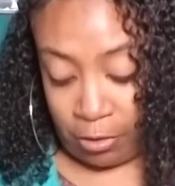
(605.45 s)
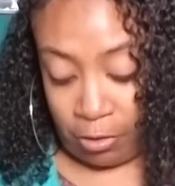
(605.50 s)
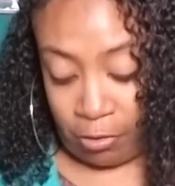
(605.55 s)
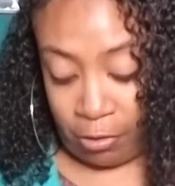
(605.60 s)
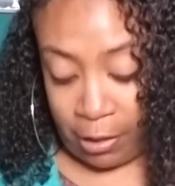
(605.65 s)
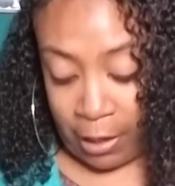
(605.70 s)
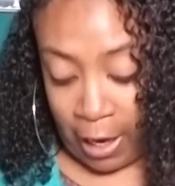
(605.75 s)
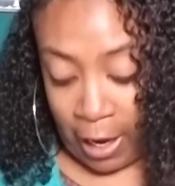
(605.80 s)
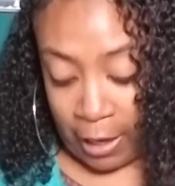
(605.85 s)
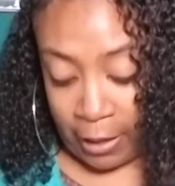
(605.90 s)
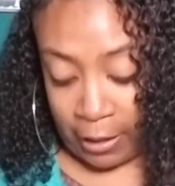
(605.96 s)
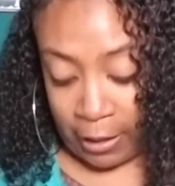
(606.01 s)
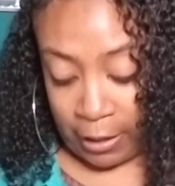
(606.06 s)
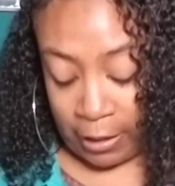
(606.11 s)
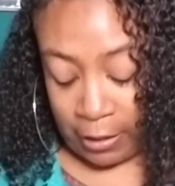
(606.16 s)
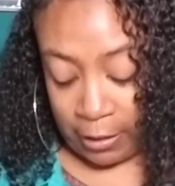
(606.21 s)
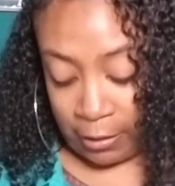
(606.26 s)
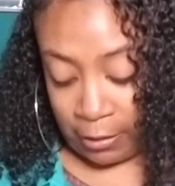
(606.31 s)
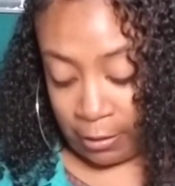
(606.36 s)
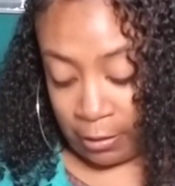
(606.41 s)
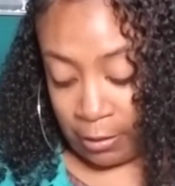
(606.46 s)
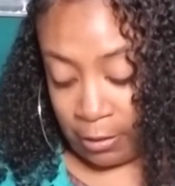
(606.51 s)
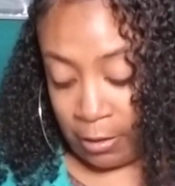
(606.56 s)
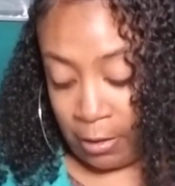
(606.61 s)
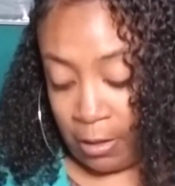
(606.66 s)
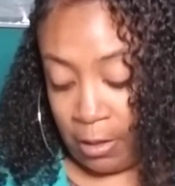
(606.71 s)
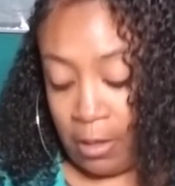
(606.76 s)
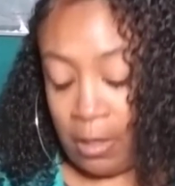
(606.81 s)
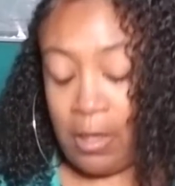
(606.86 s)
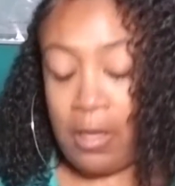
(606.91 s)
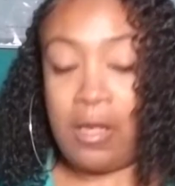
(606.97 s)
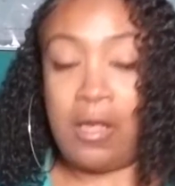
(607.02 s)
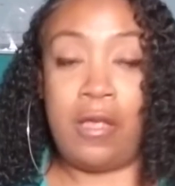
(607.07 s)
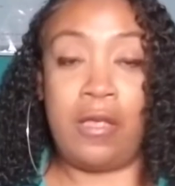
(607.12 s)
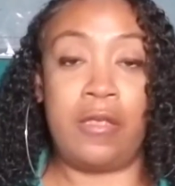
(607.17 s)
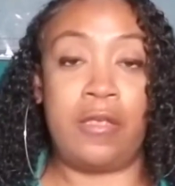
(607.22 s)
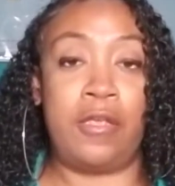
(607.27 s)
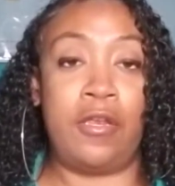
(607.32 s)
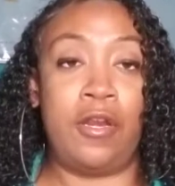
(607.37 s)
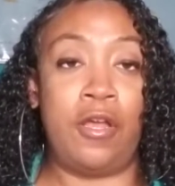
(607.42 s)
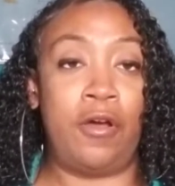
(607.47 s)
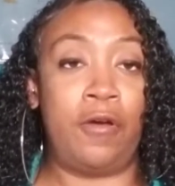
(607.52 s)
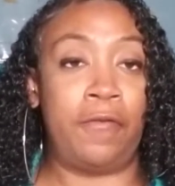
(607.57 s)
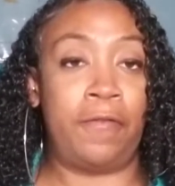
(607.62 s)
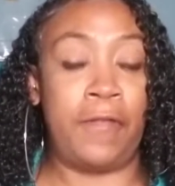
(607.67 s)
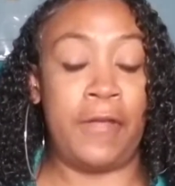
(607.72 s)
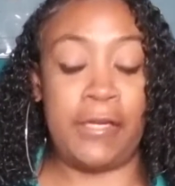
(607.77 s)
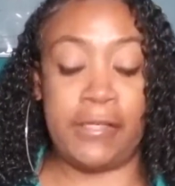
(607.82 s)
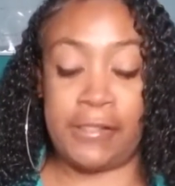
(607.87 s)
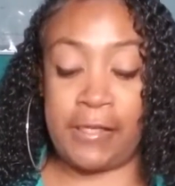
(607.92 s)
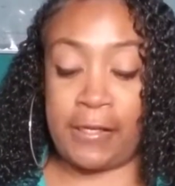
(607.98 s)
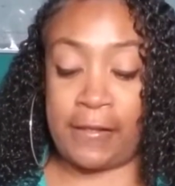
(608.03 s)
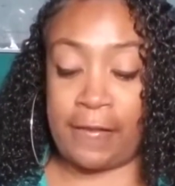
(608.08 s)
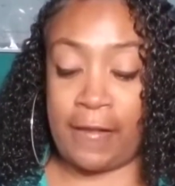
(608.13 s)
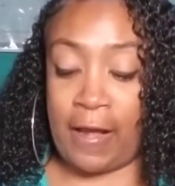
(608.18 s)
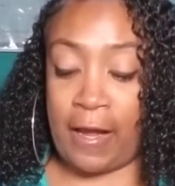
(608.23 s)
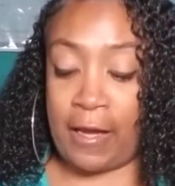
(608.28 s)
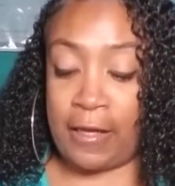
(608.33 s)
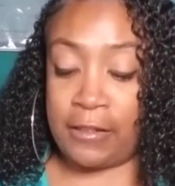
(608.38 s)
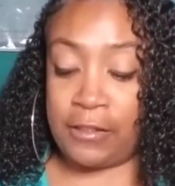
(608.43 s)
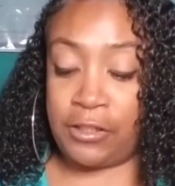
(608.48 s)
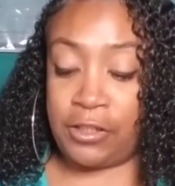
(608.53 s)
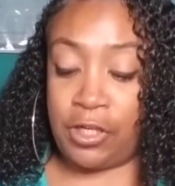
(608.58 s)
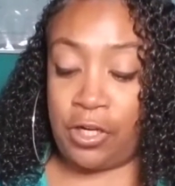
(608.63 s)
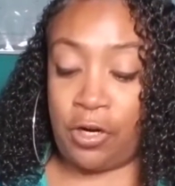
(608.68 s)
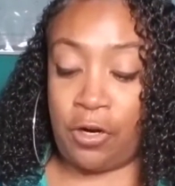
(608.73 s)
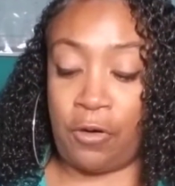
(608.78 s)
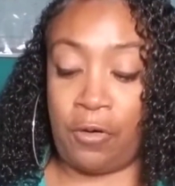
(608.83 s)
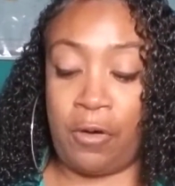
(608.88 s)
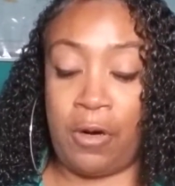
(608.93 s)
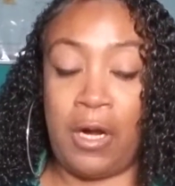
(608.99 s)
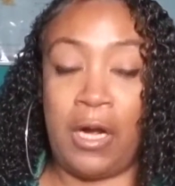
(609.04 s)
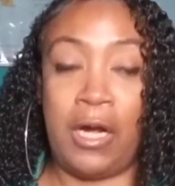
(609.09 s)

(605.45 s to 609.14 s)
creatinine, things like that. So